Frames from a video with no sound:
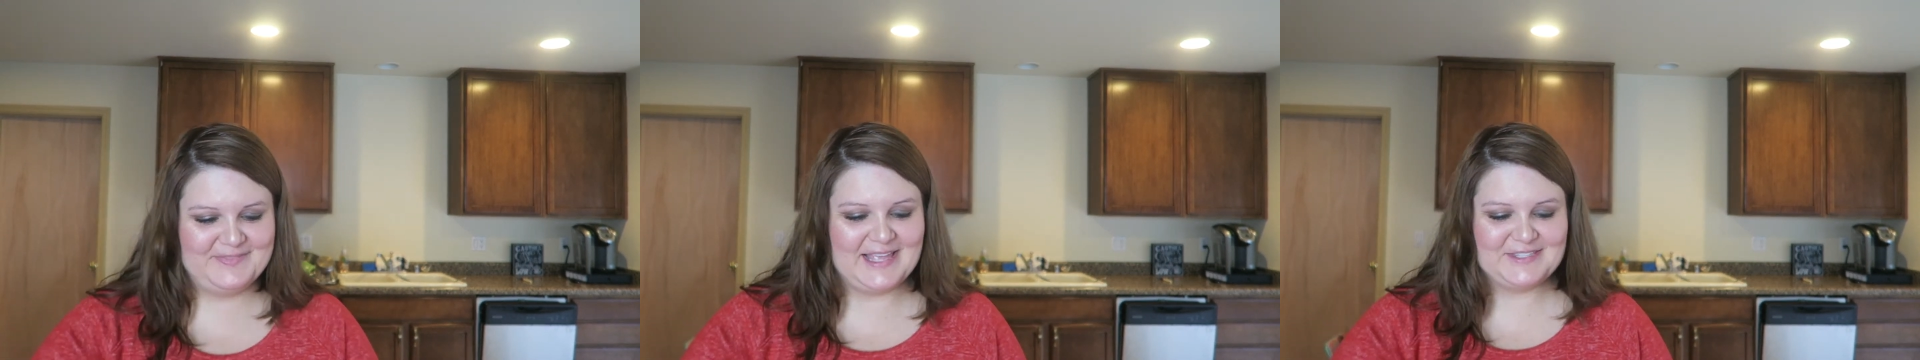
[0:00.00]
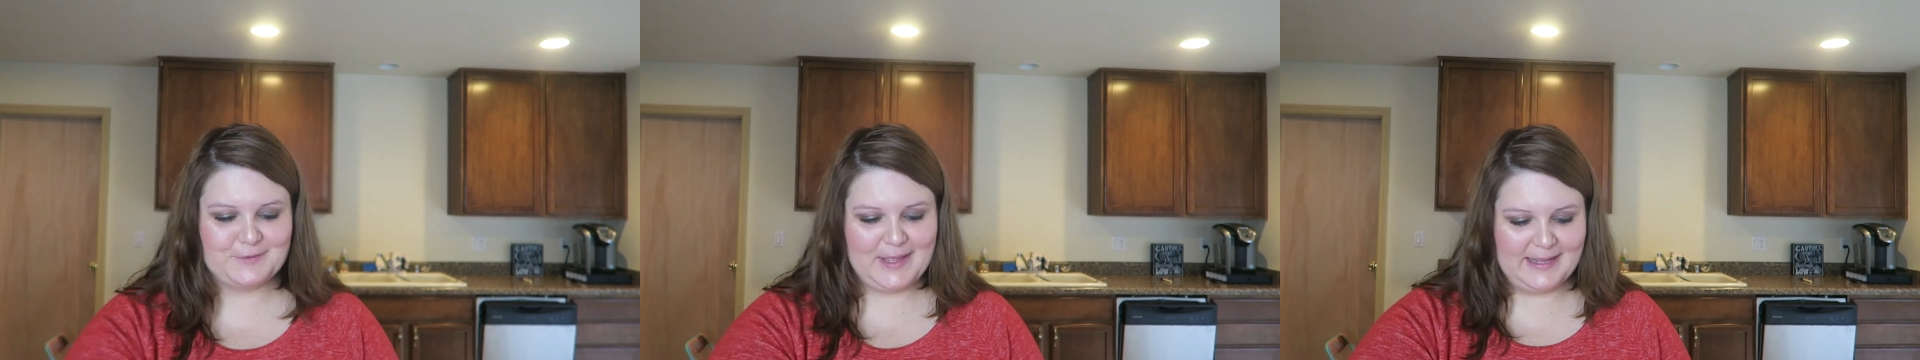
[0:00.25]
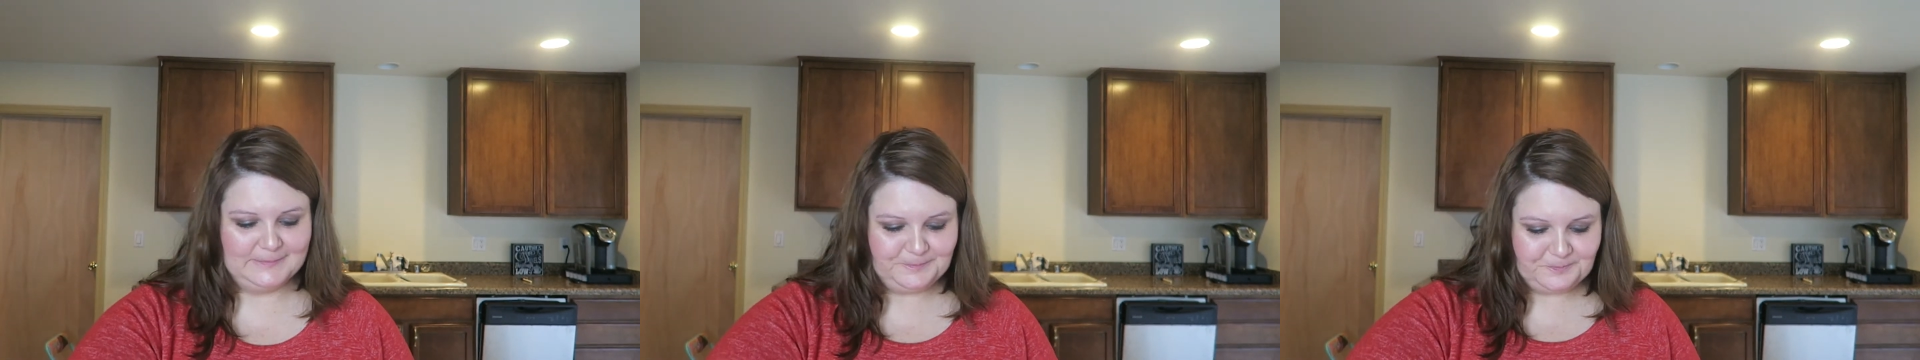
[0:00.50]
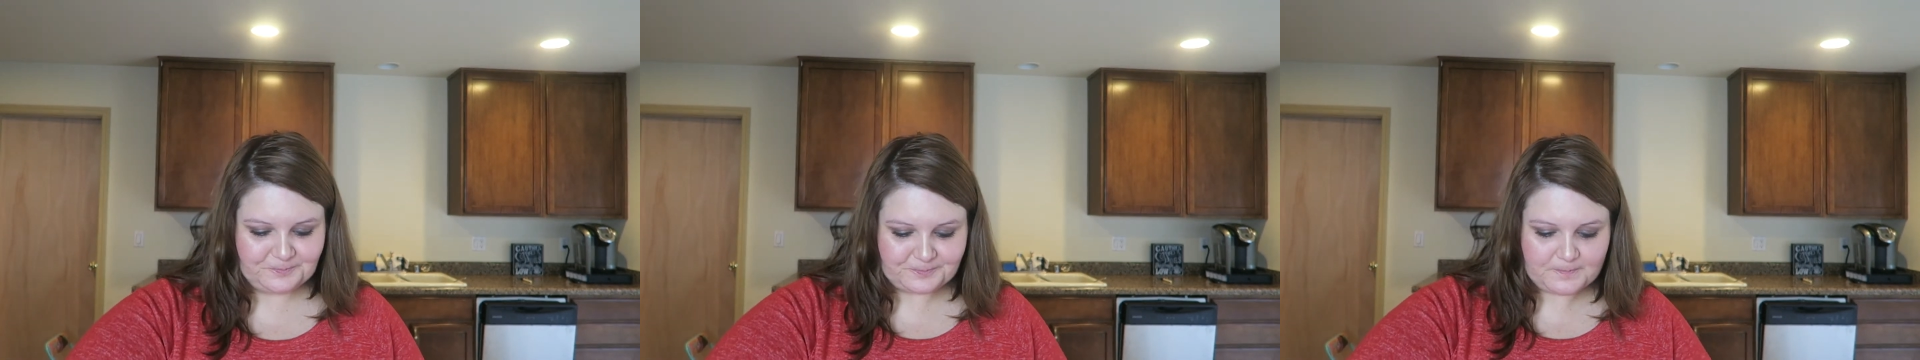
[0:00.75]
That's okay.
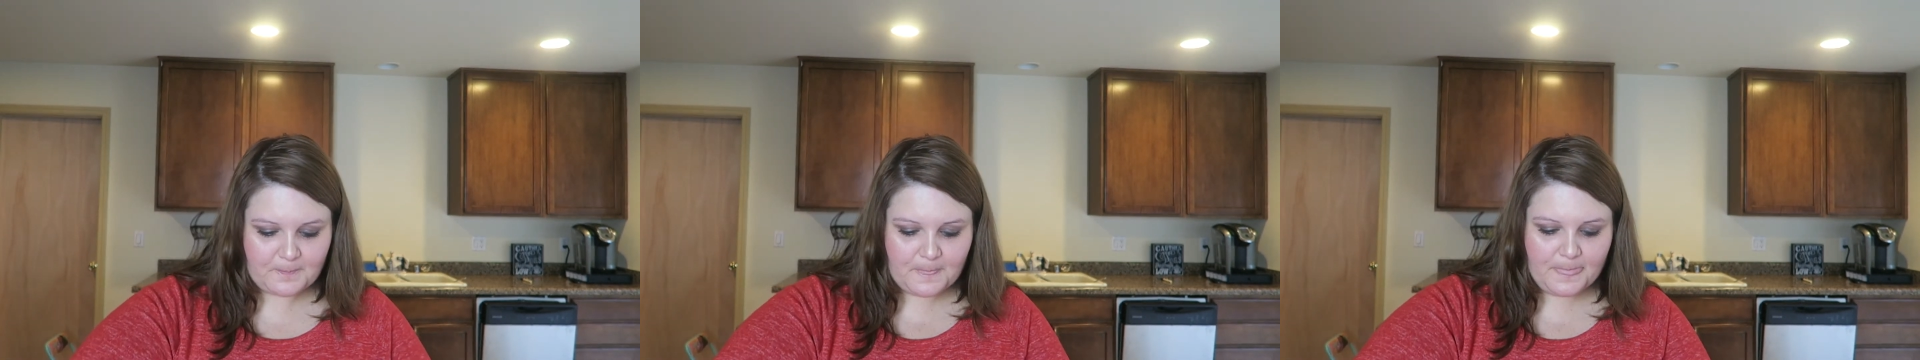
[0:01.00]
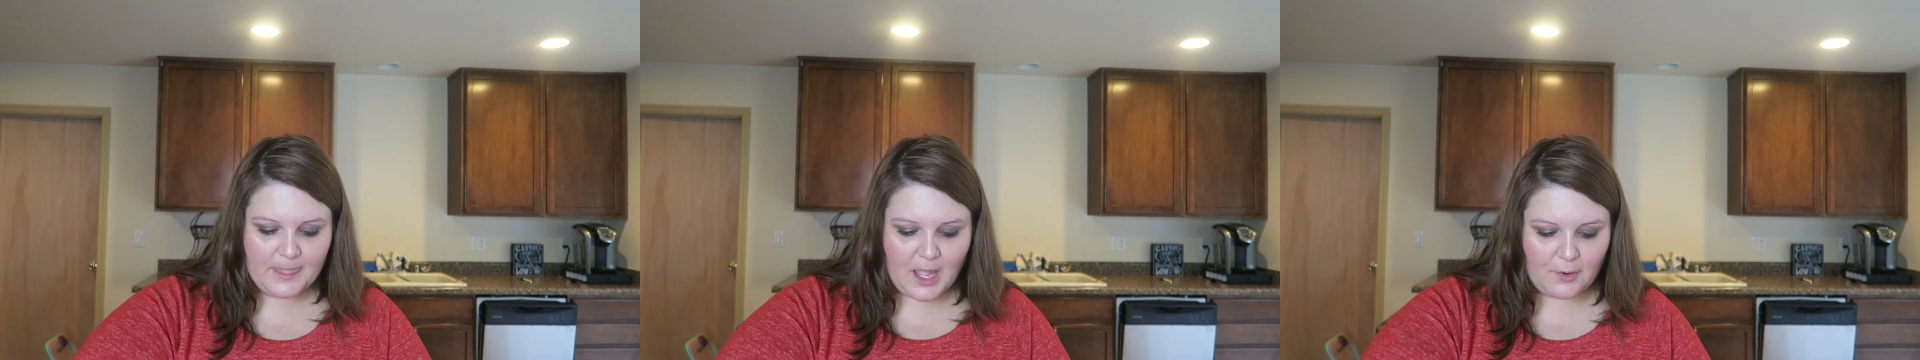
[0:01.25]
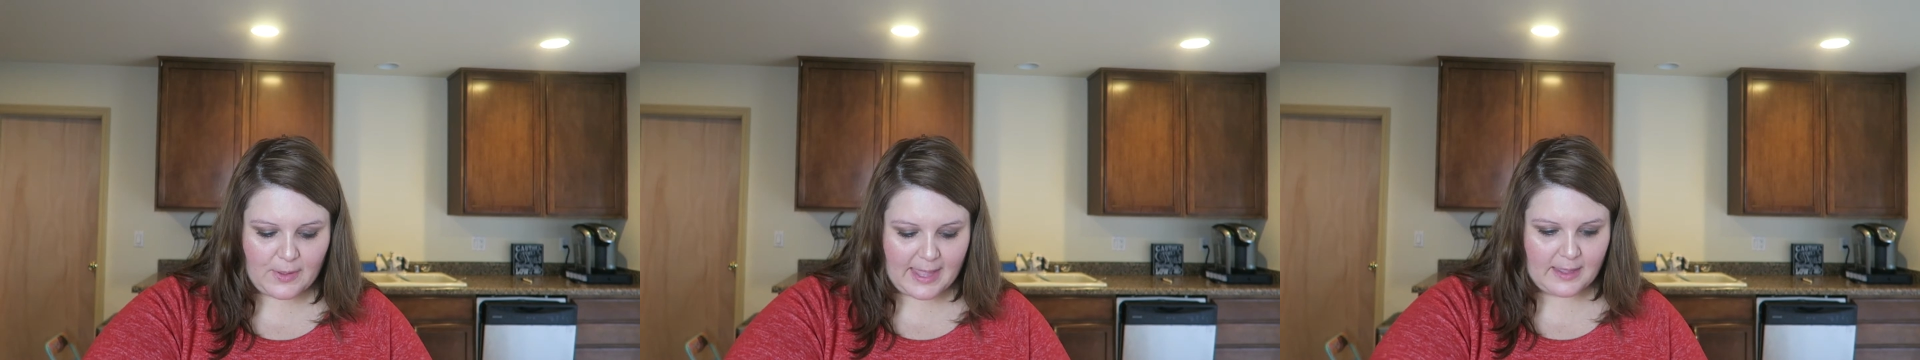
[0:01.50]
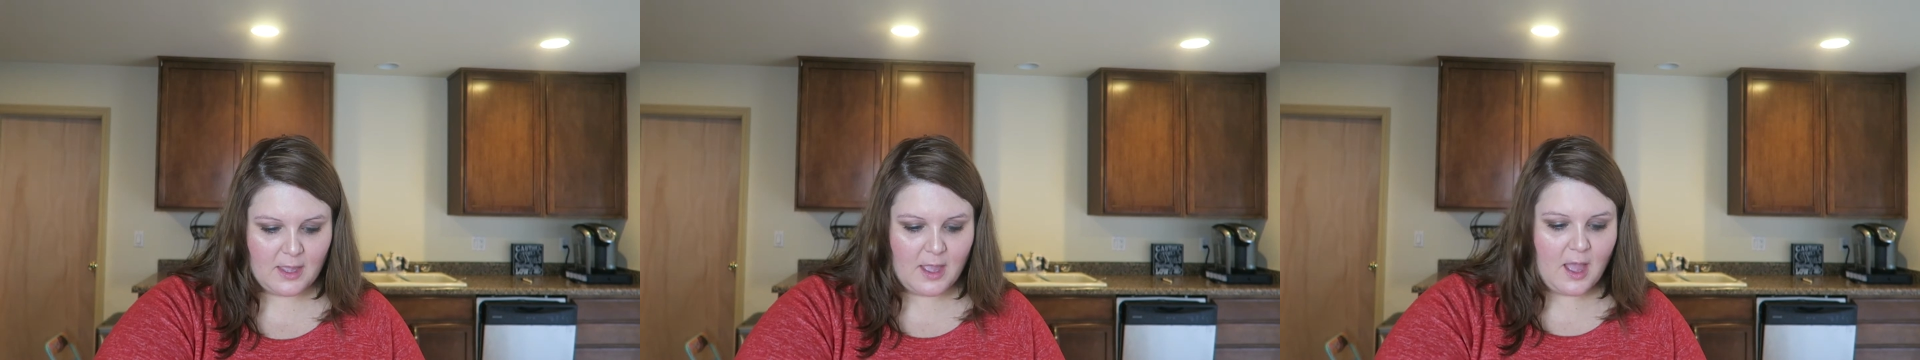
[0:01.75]
Okay,